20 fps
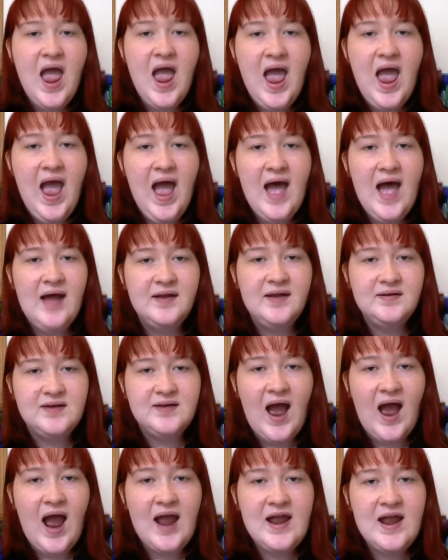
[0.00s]
And
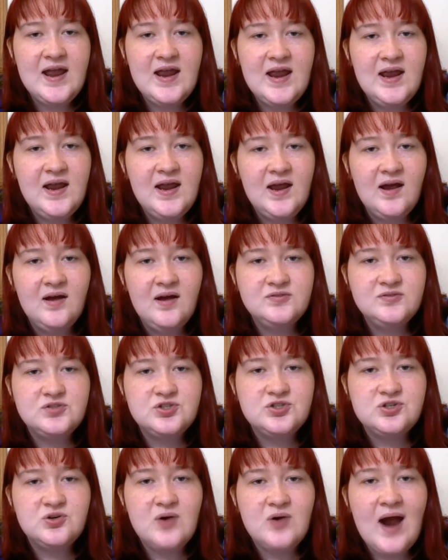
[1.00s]
I
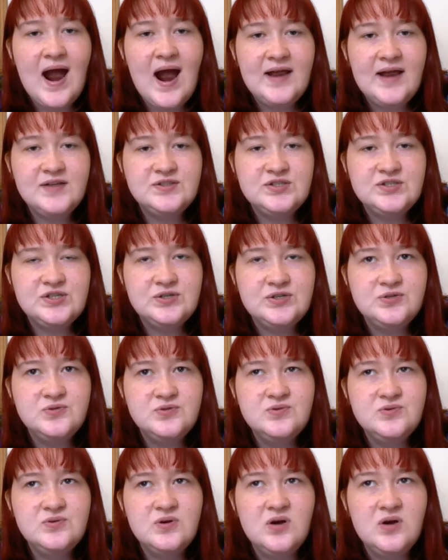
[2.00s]
try
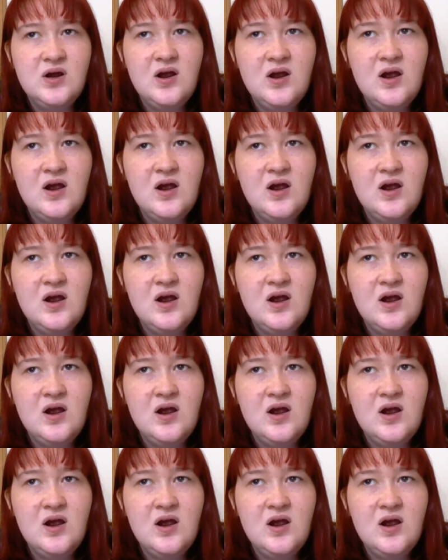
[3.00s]
to